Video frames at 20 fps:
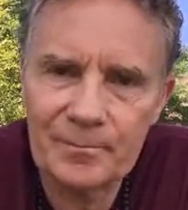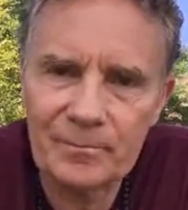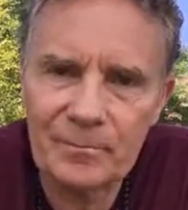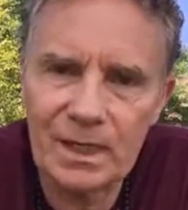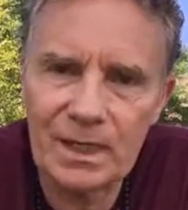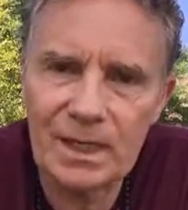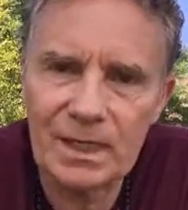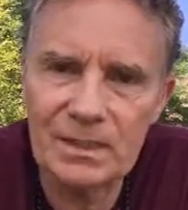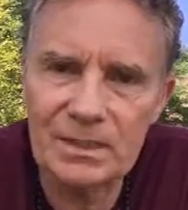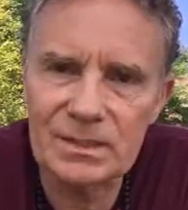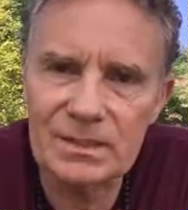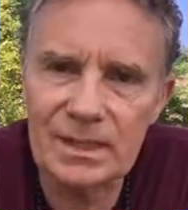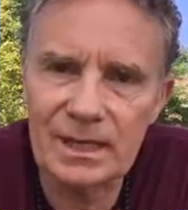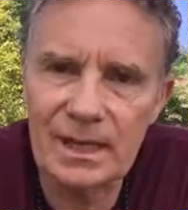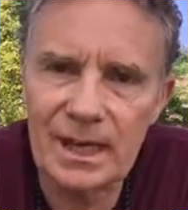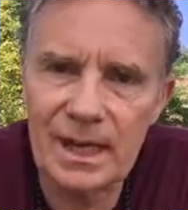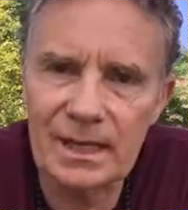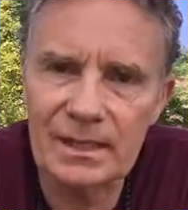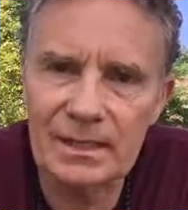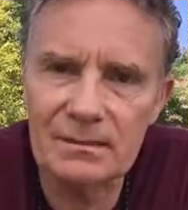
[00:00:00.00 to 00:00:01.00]
because
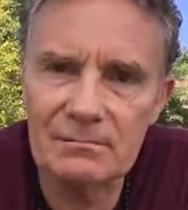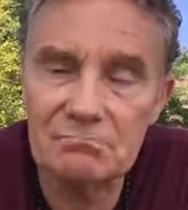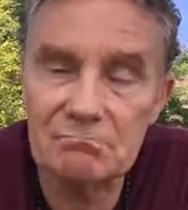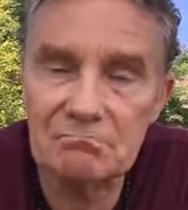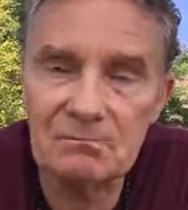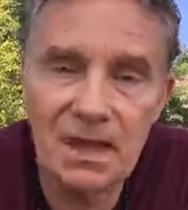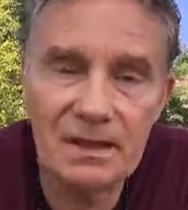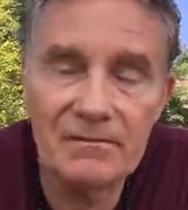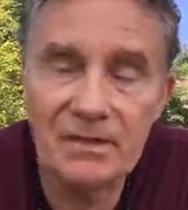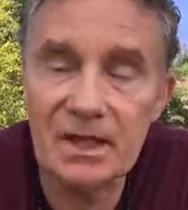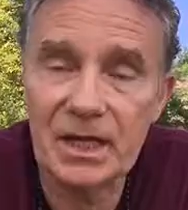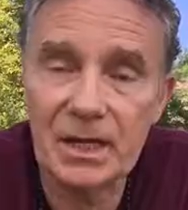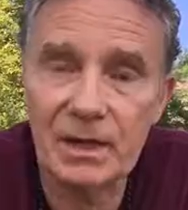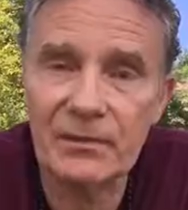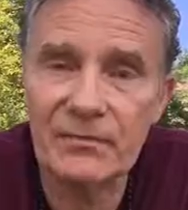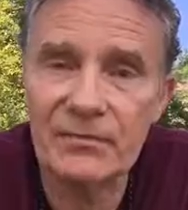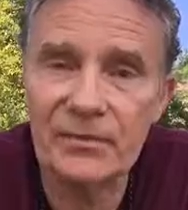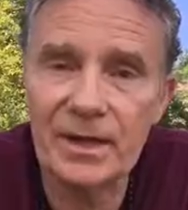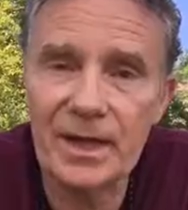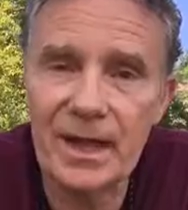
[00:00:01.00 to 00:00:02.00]
they kind of have a
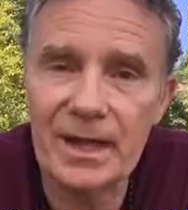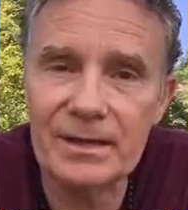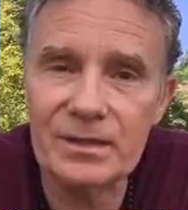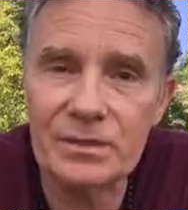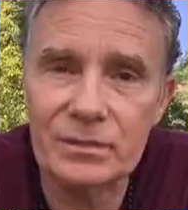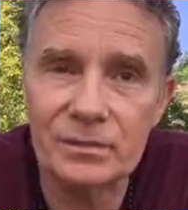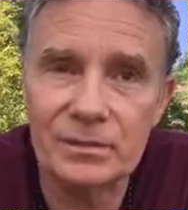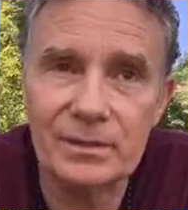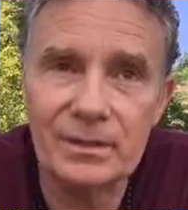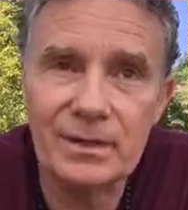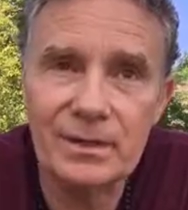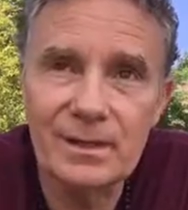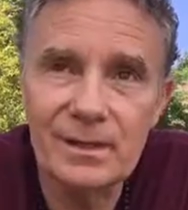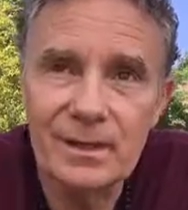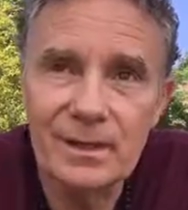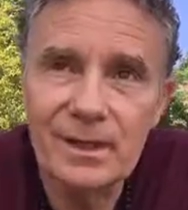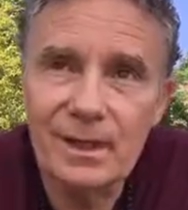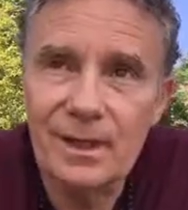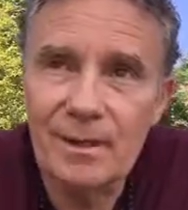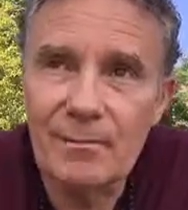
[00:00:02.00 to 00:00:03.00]
carefree attitude.
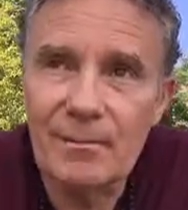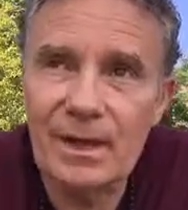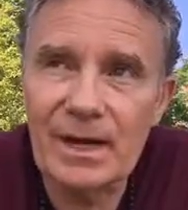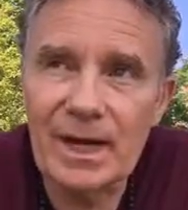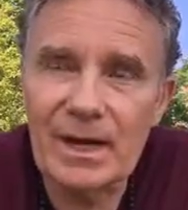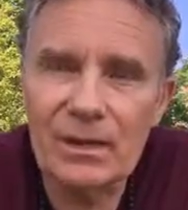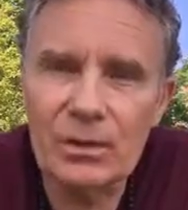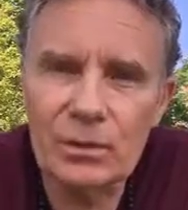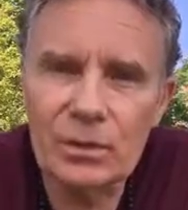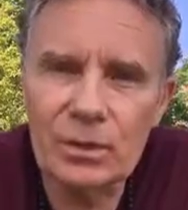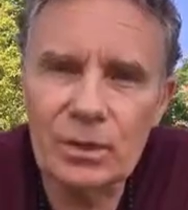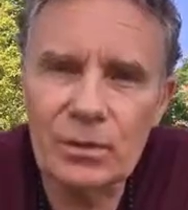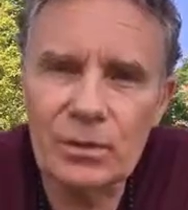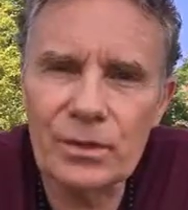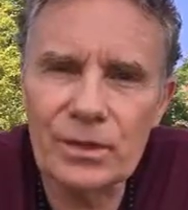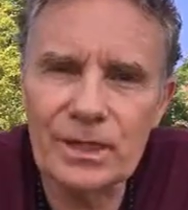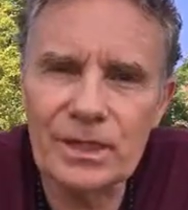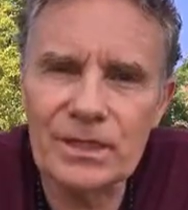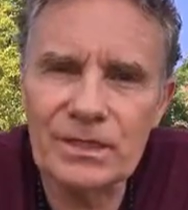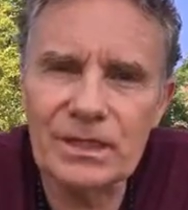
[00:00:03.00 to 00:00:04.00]
But I don't know
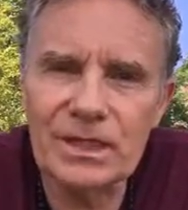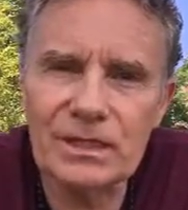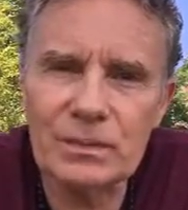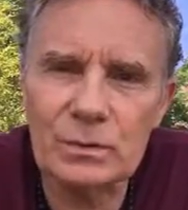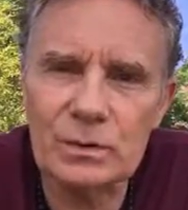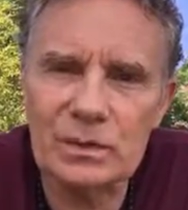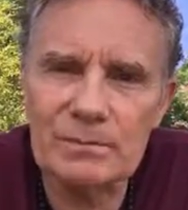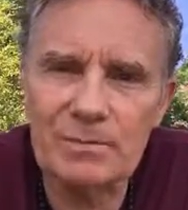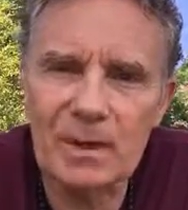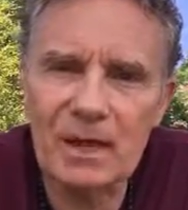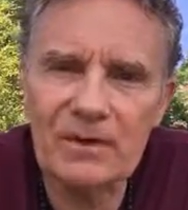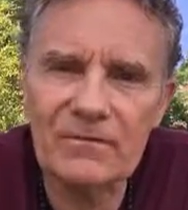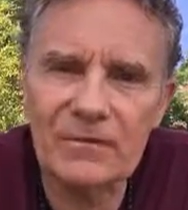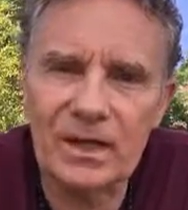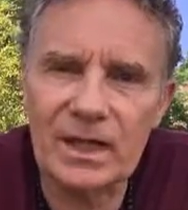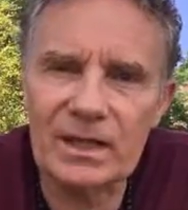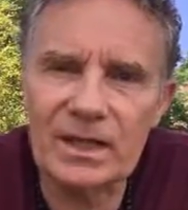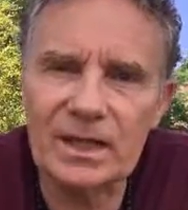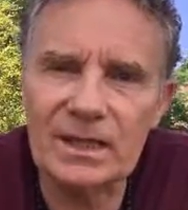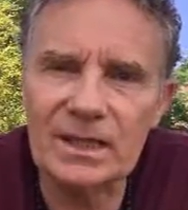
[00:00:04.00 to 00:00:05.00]
that it's
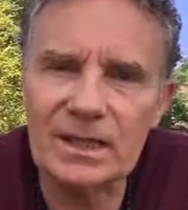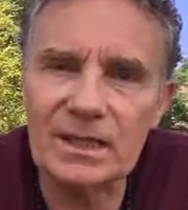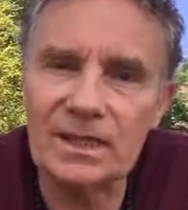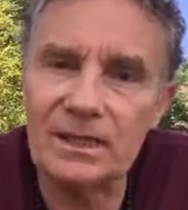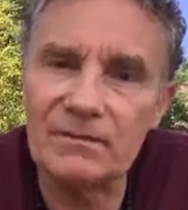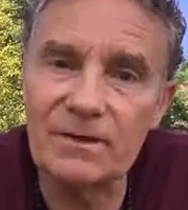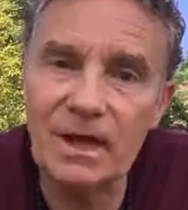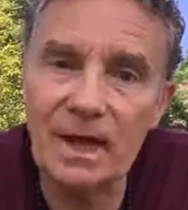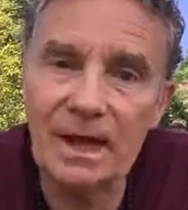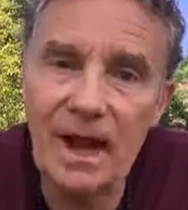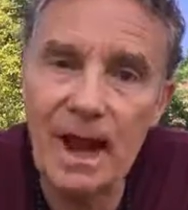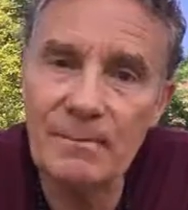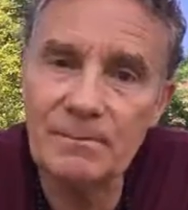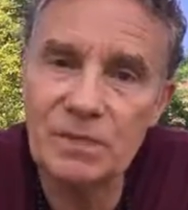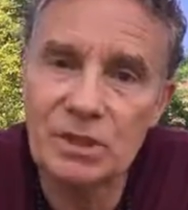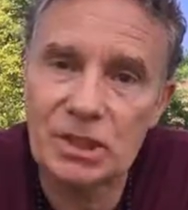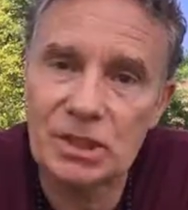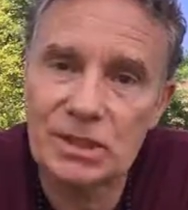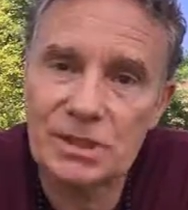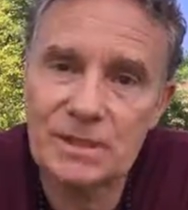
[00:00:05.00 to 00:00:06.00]
disrespectful. I think that they've got
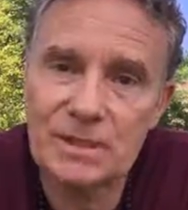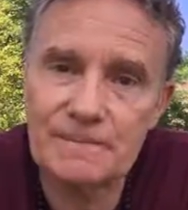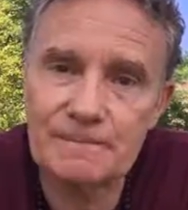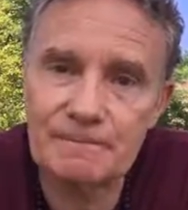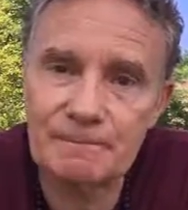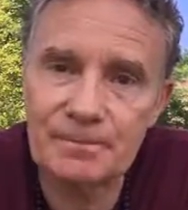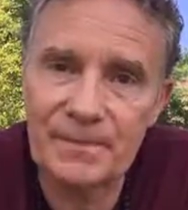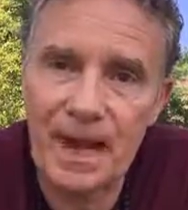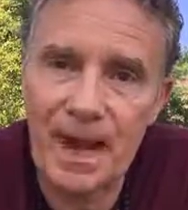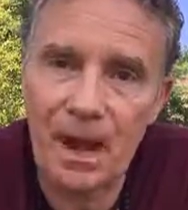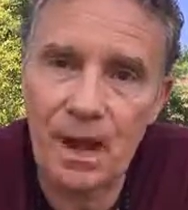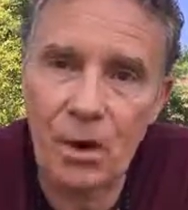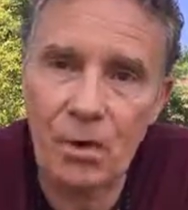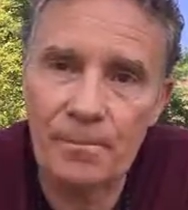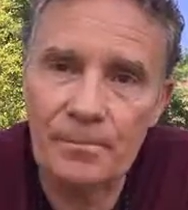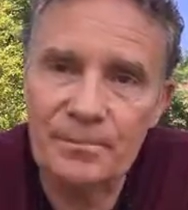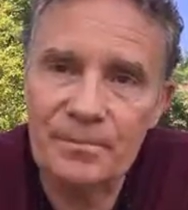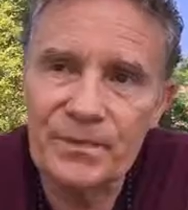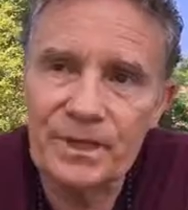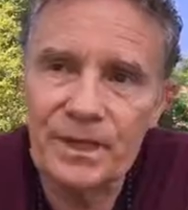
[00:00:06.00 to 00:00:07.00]
options
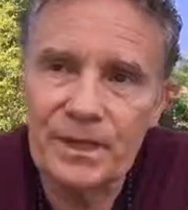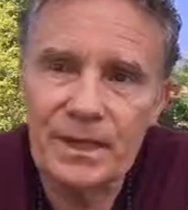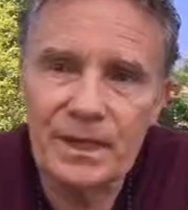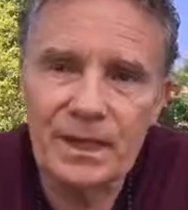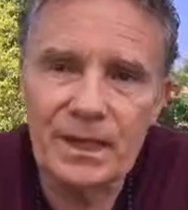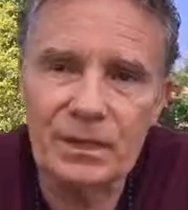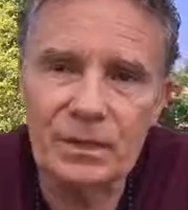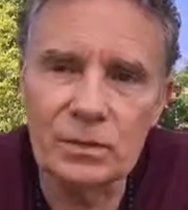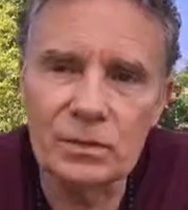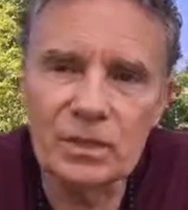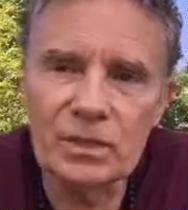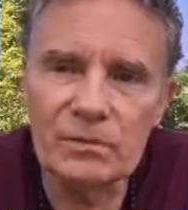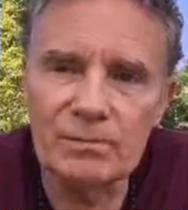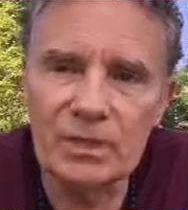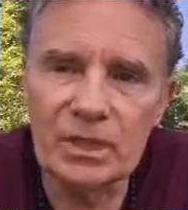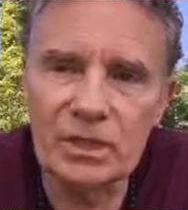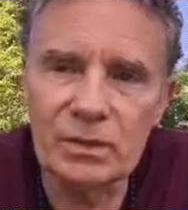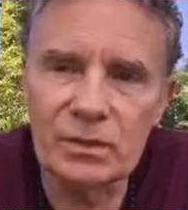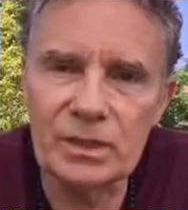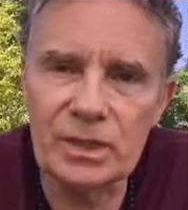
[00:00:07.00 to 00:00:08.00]
now. It used to
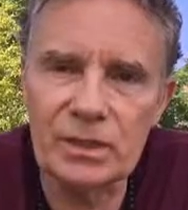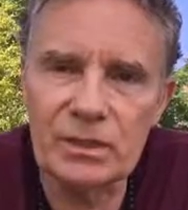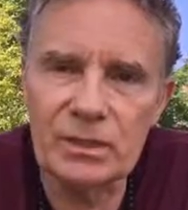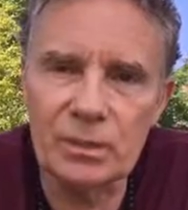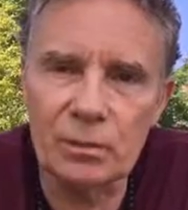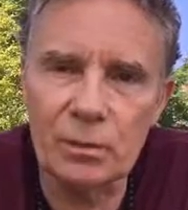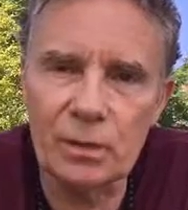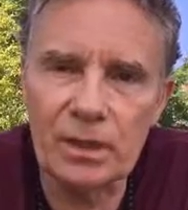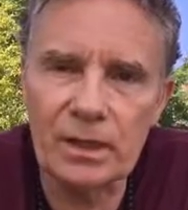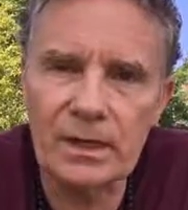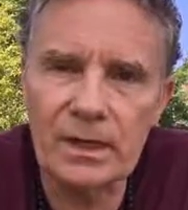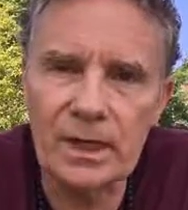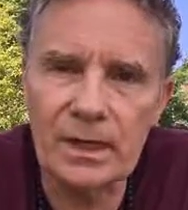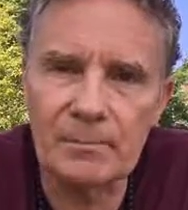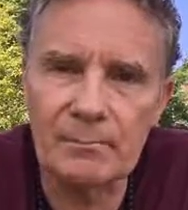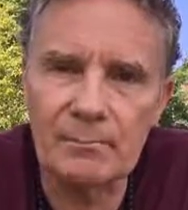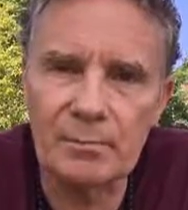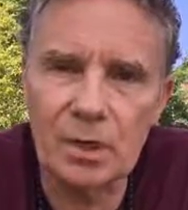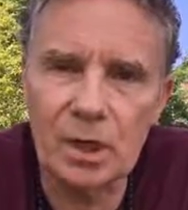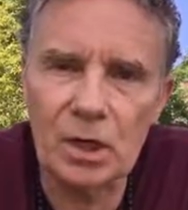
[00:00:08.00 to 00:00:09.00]
be you need to work
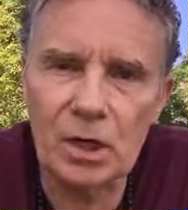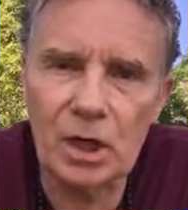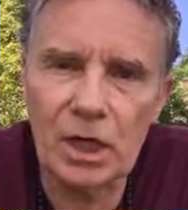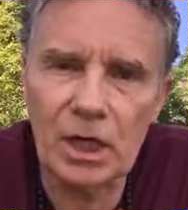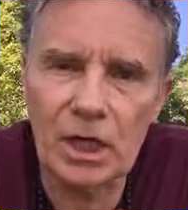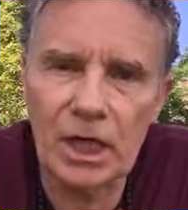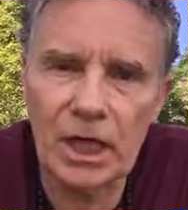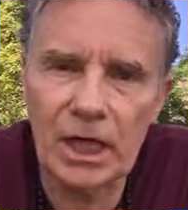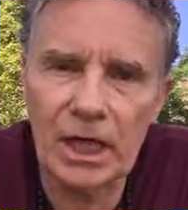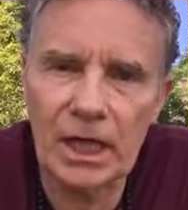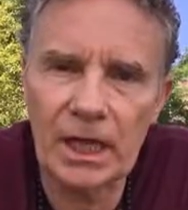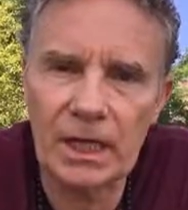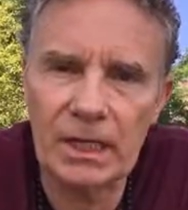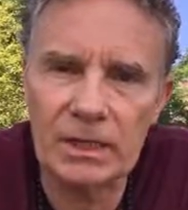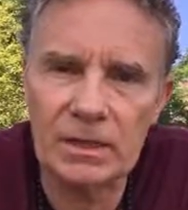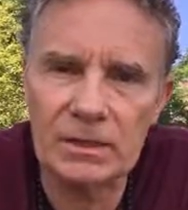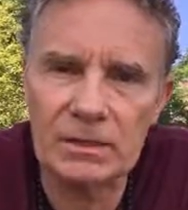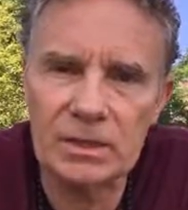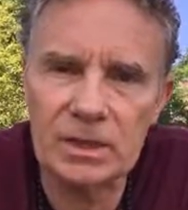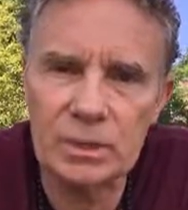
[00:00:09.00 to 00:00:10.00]
at Burger King
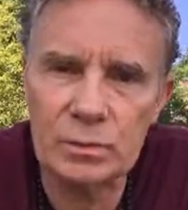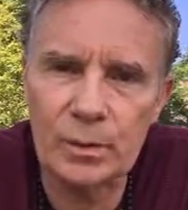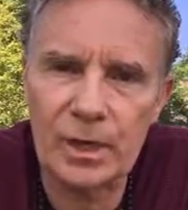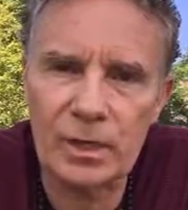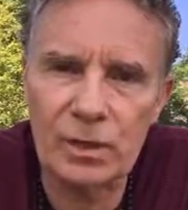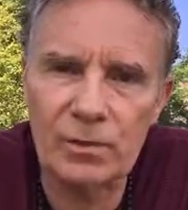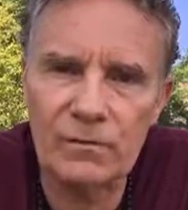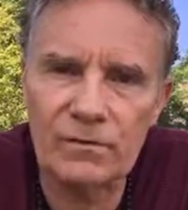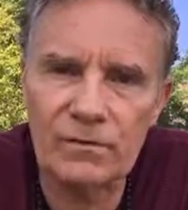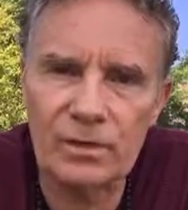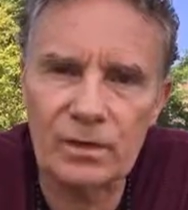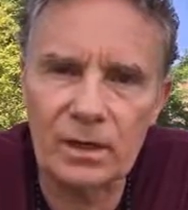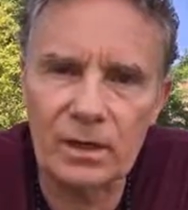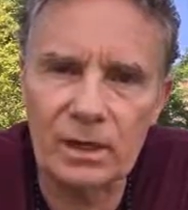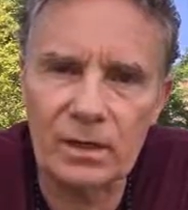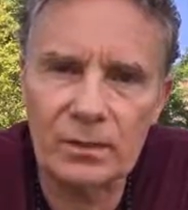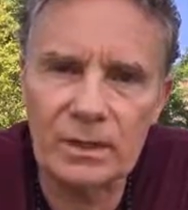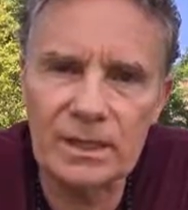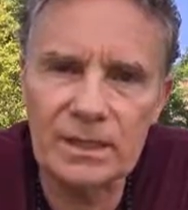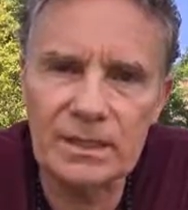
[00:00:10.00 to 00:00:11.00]
and sweat over a
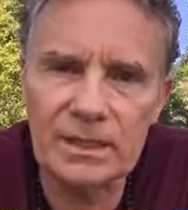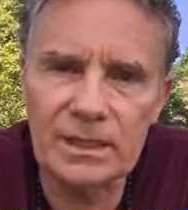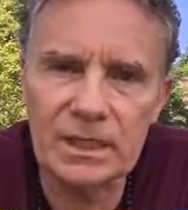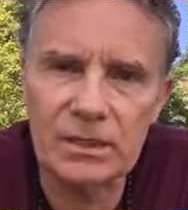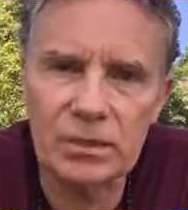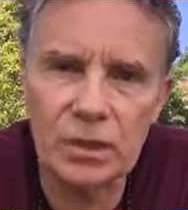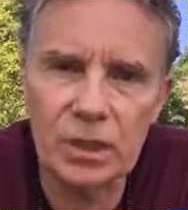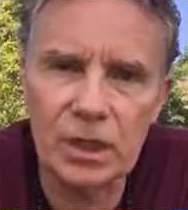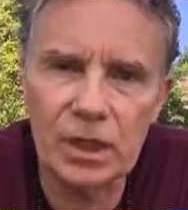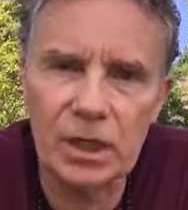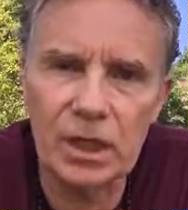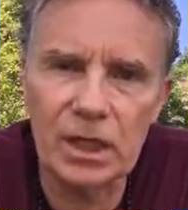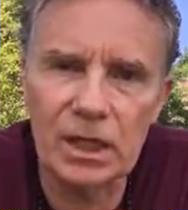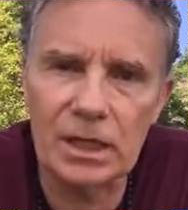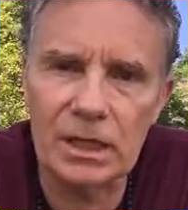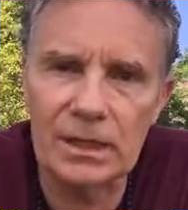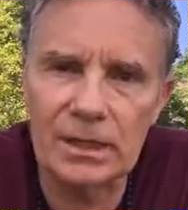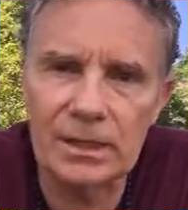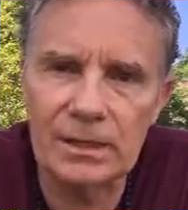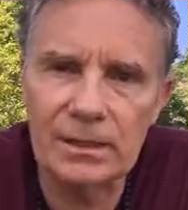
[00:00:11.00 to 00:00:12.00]
greasy
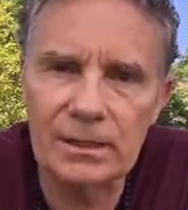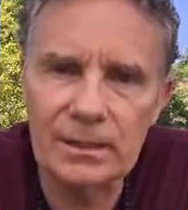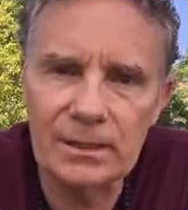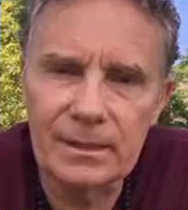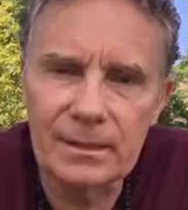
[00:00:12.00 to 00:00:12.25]
grill, and